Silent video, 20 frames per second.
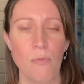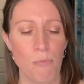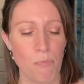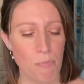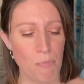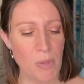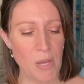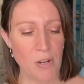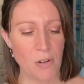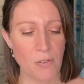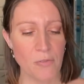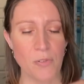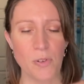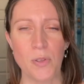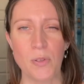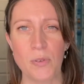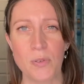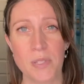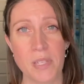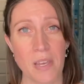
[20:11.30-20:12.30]
better for
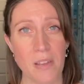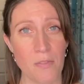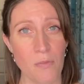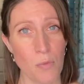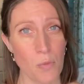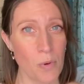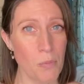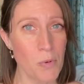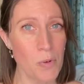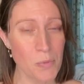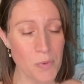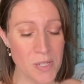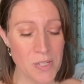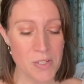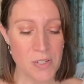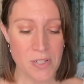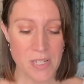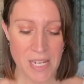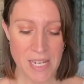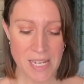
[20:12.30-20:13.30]
those kind of warmer
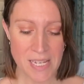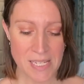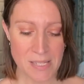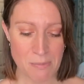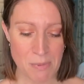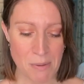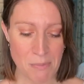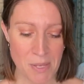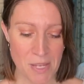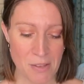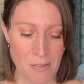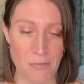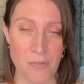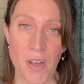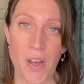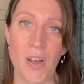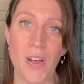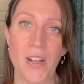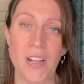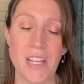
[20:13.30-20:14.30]
winter days, maybe
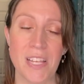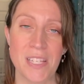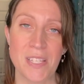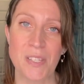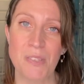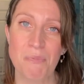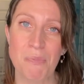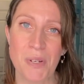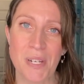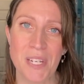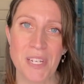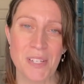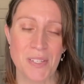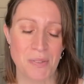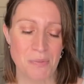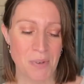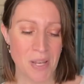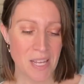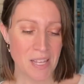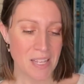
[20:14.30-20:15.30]
fall and spring
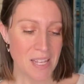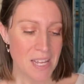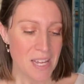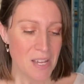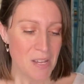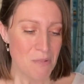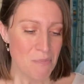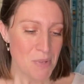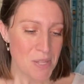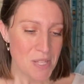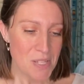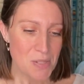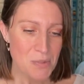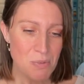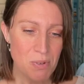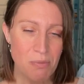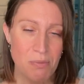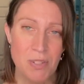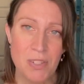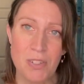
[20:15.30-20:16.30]
as well. But this
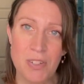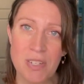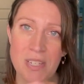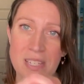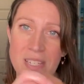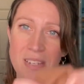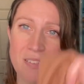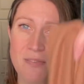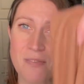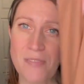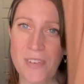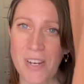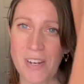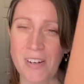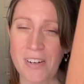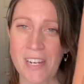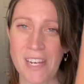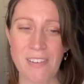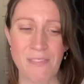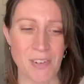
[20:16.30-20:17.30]
one was just
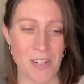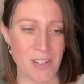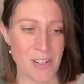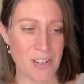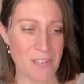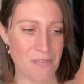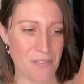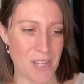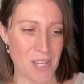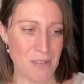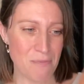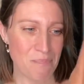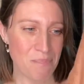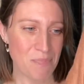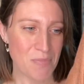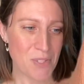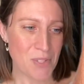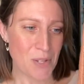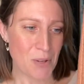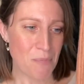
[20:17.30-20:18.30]
very, very fun.
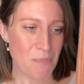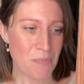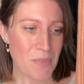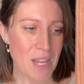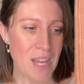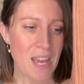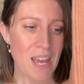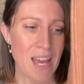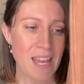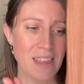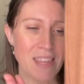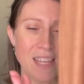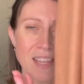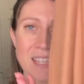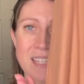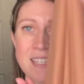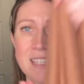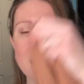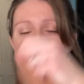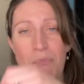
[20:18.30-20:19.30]
So I think
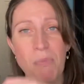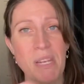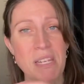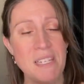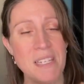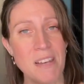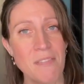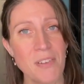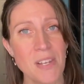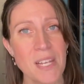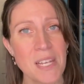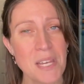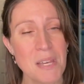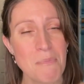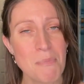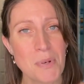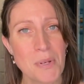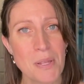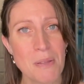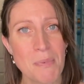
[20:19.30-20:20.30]
this is my definite
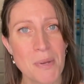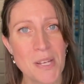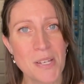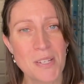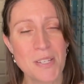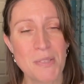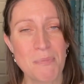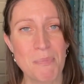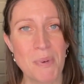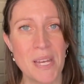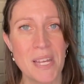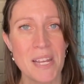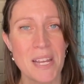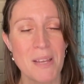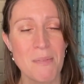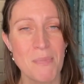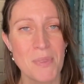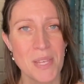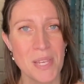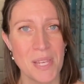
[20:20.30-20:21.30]
keeper in the box, but
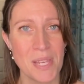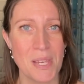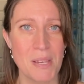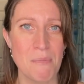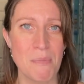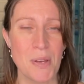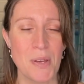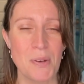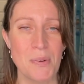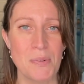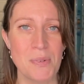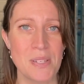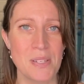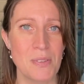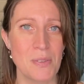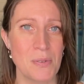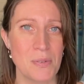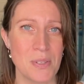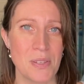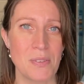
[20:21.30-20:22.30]
I'm thinking about
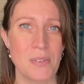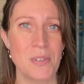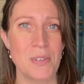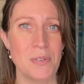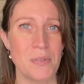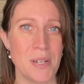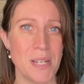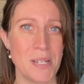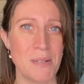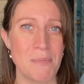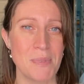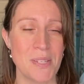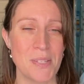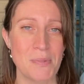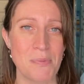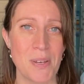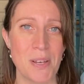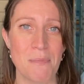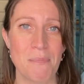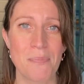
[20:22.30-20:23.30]
those other two items as
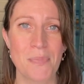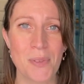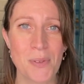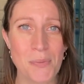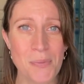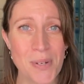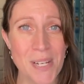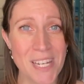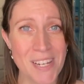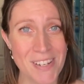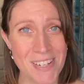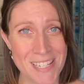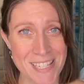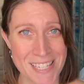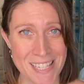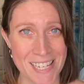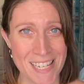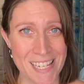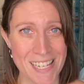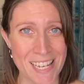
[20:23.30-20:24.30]
well. What do you guys
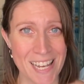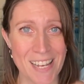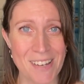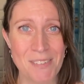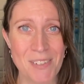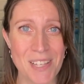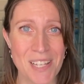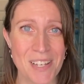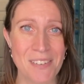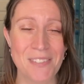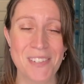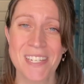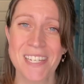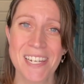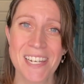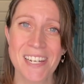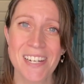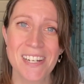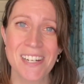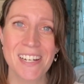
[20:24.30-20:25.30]
think? I would love to
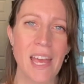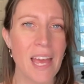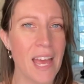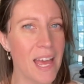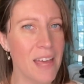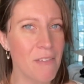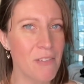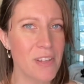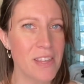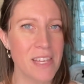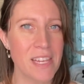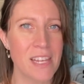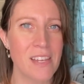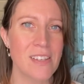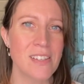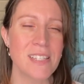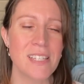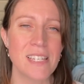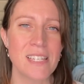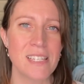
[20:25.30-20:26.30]
hear. Everything
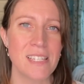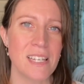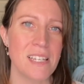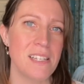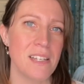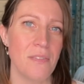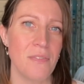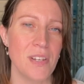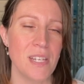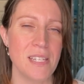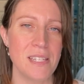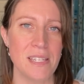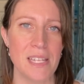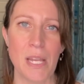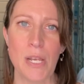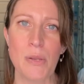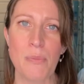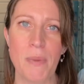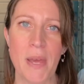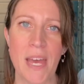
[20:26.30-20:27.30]
else is a definite
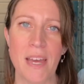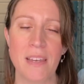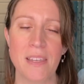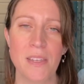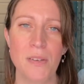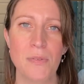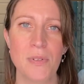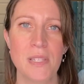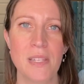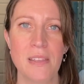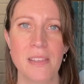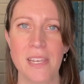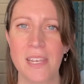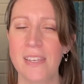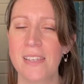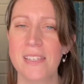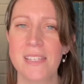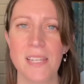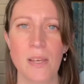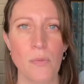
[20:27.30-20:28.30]
send back. There was nothing
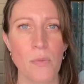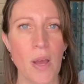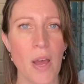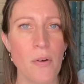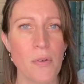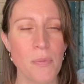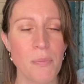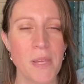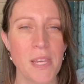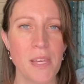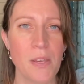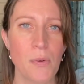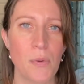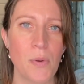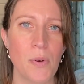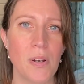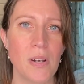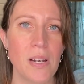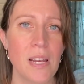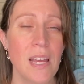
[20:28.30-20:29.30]
else that wowed me
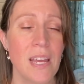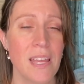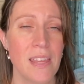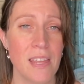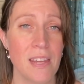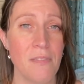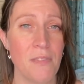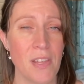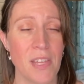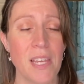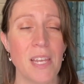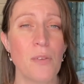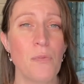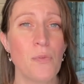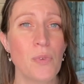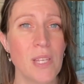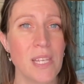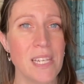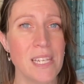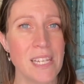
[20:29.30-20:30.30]
or that I felt like I
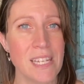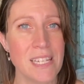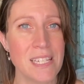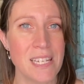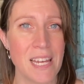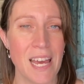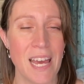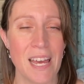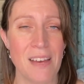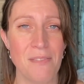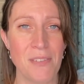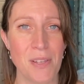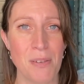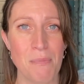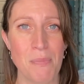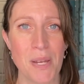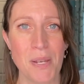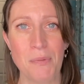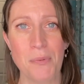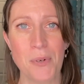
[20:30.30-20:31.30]
really needed to have in
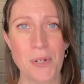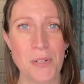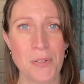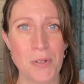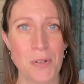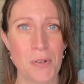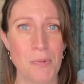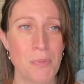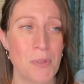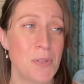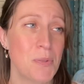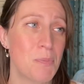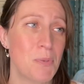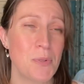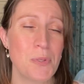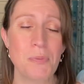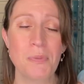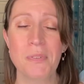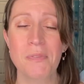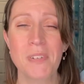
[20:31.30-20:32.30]
my wardrobe. Those
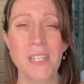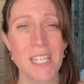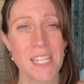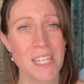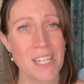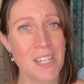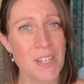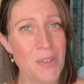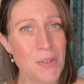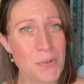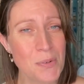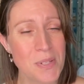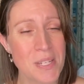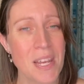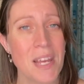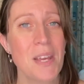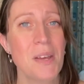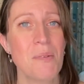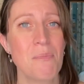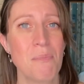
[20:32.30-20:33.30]
boots were really cute,
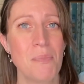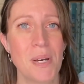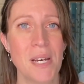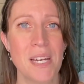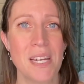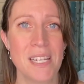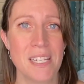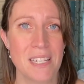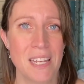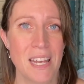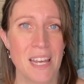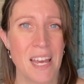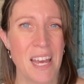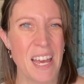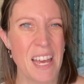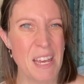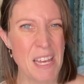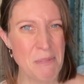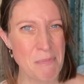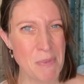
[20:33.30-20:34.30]
but
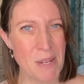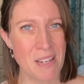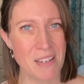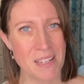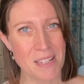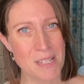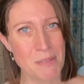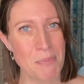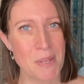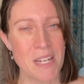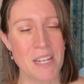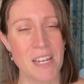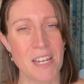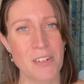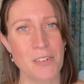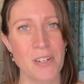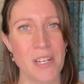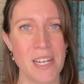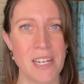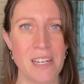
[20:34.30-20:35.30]
I'm not going to spend
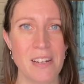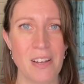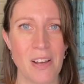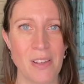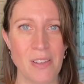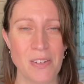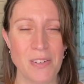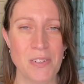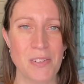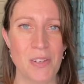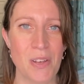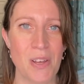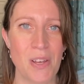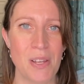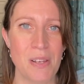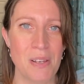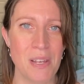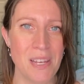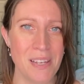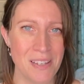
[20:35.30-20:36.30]
$180
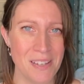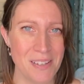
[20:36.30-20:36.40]
on